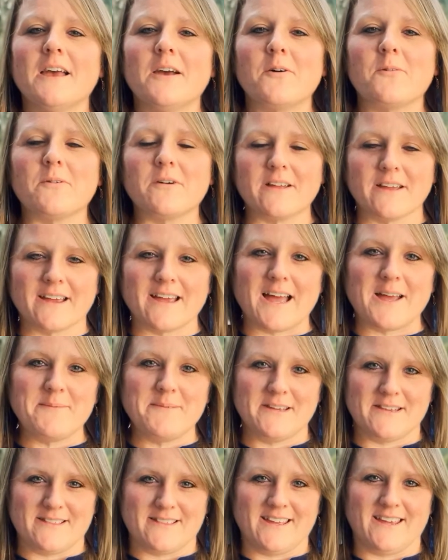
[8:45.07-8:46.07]
Well, it got
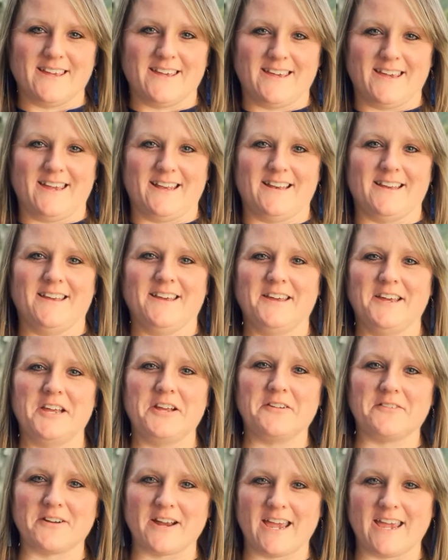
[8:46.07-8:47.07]
me thinking,
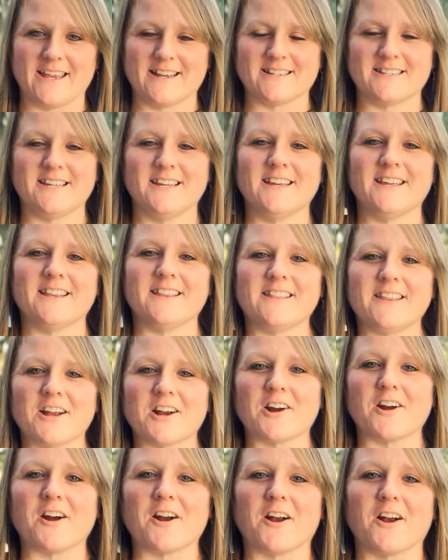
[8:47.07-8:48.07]
right?
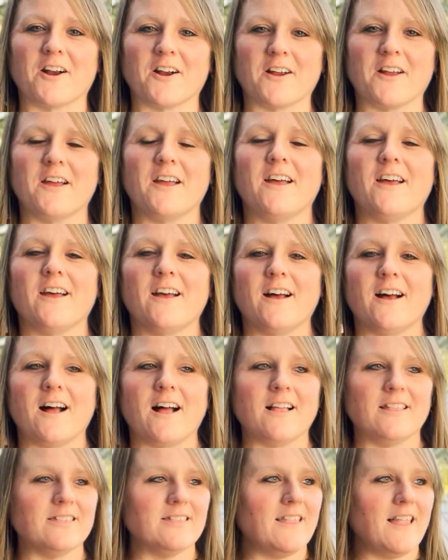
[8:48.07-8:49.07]
There are
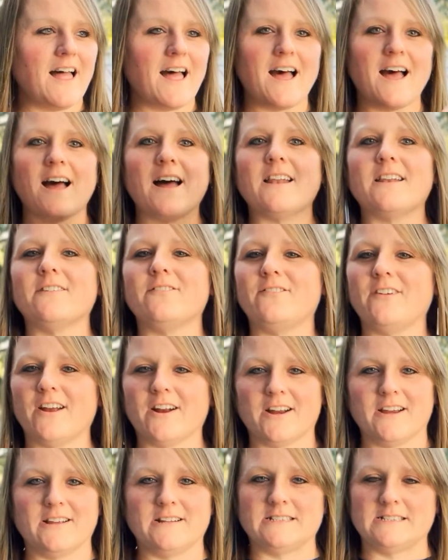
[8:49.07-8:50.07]
a lot of
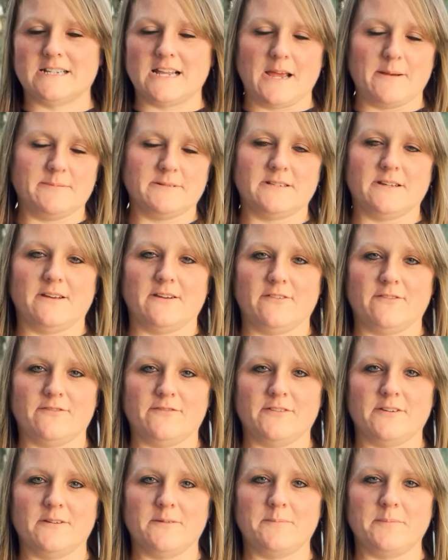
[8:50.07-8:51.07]
various types of
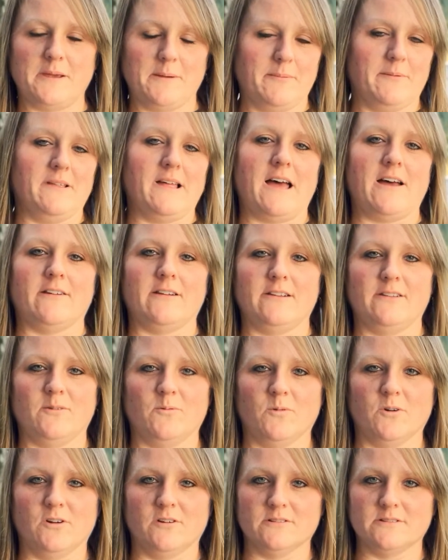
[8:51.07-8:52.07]
people out in the
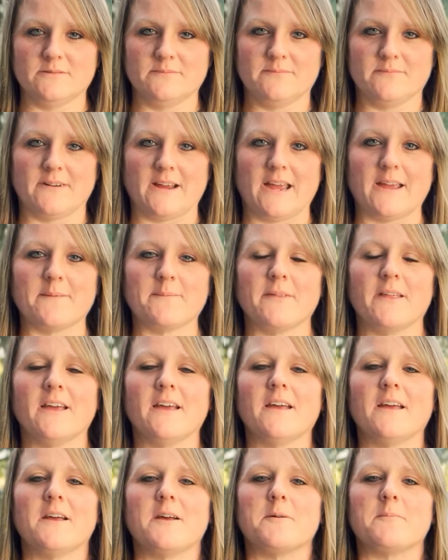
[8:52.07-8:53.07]
world, right?
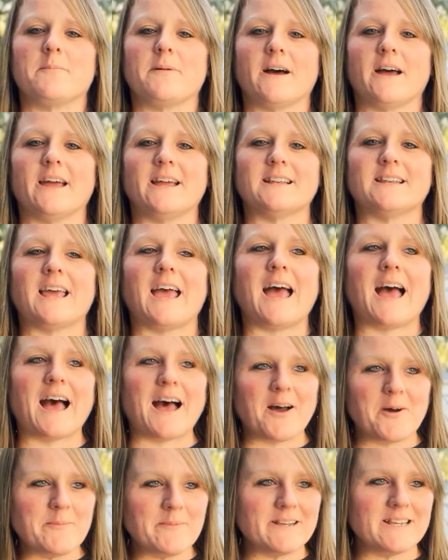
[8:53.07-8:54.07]
But
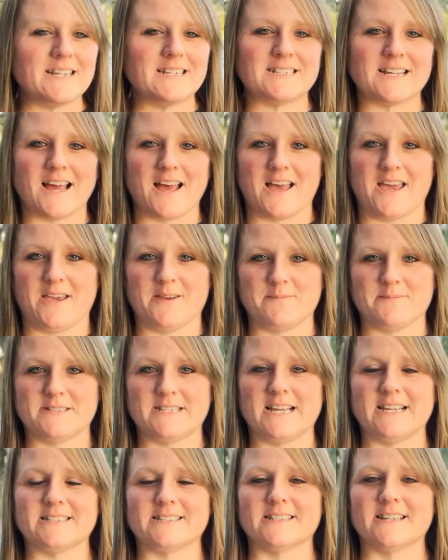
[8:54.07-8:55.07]
how many times
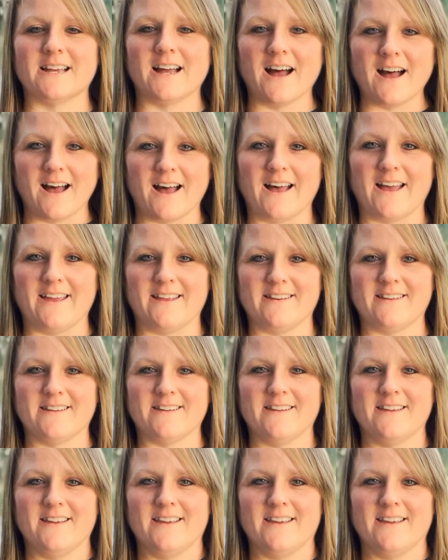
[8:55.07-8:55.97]
has God